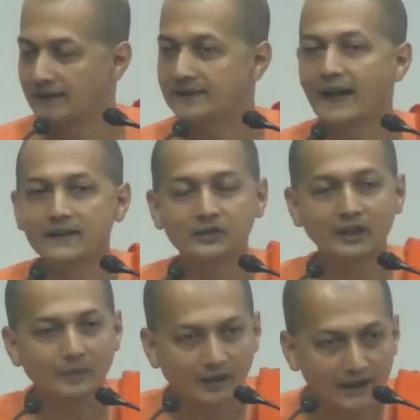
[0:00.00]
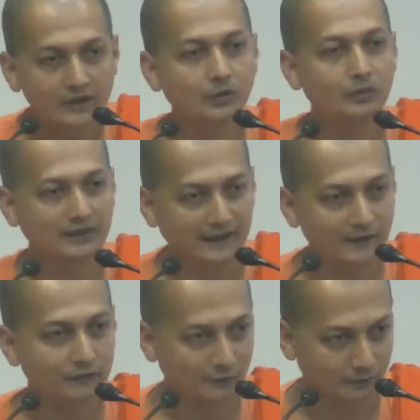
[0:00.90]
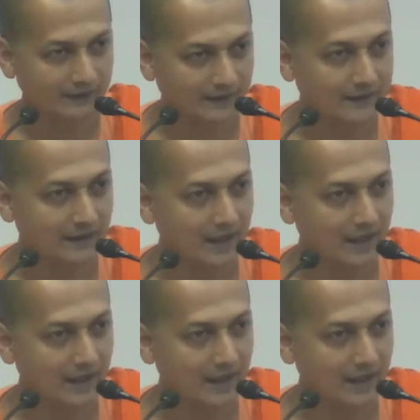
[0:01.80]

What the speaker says: desires which I am trying to get for getting